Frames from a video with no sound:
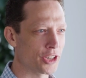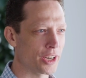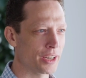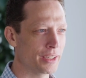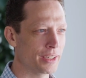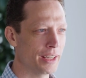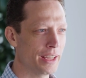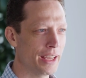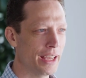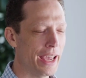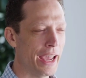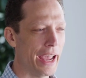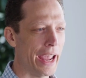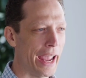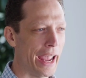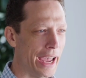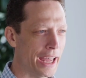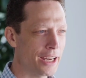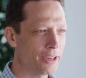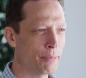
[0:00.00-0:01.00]
version
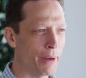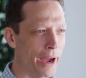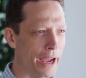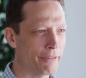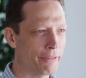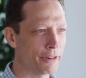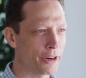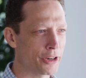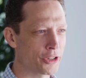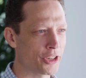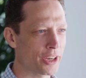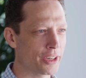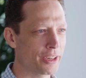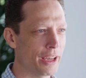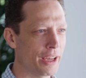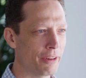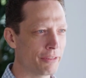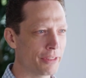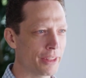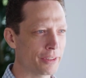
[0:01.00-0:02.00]
and my
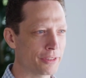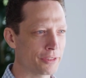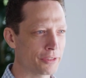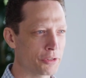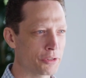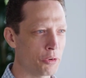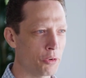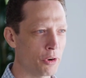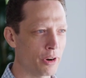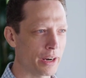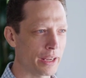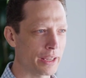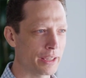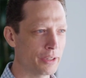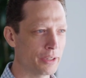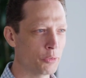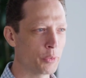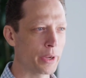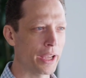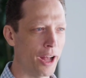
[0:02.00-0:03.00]
version of this
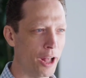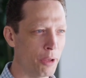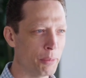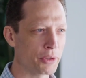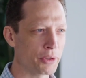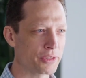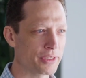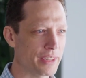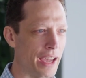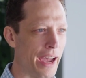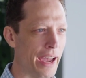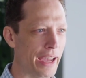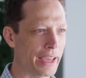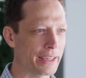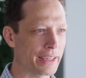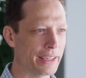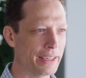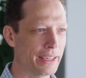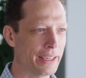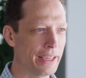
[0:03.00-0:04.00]
story, we almost
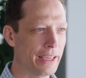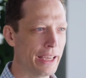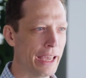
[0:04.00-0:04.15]
died.